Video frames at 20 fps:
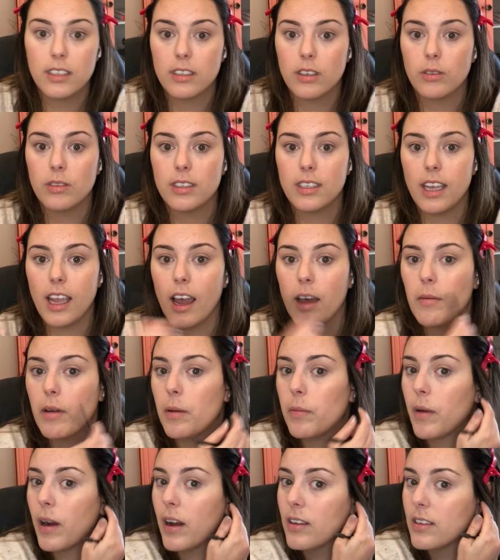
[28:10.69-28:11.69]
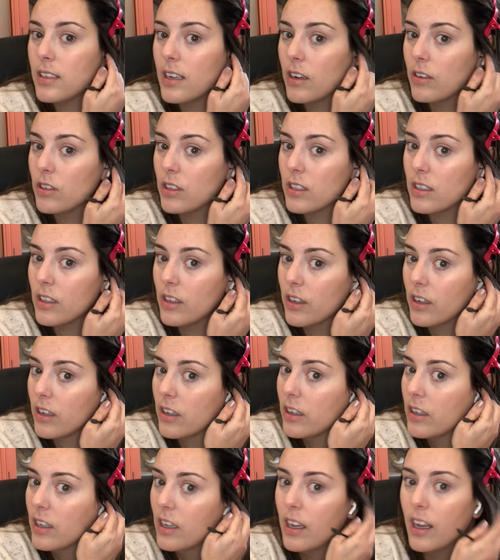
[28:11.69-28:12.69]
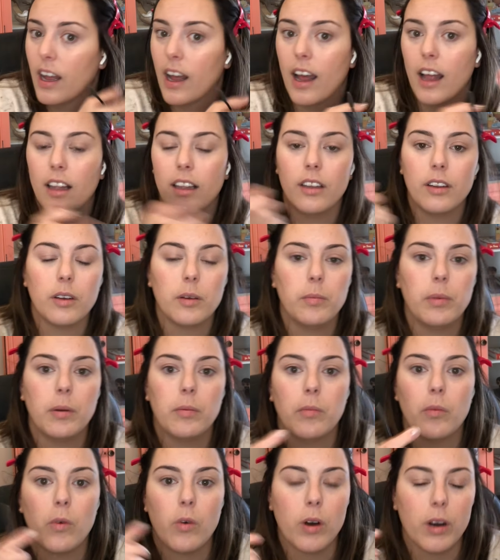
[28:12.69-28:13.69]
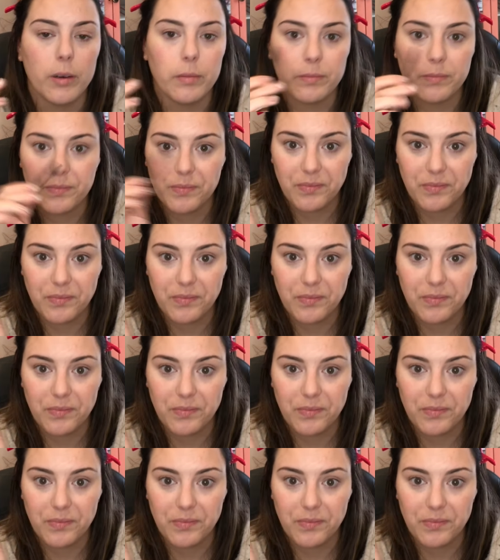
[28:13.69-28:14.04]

So see how my brows now just look a little bit more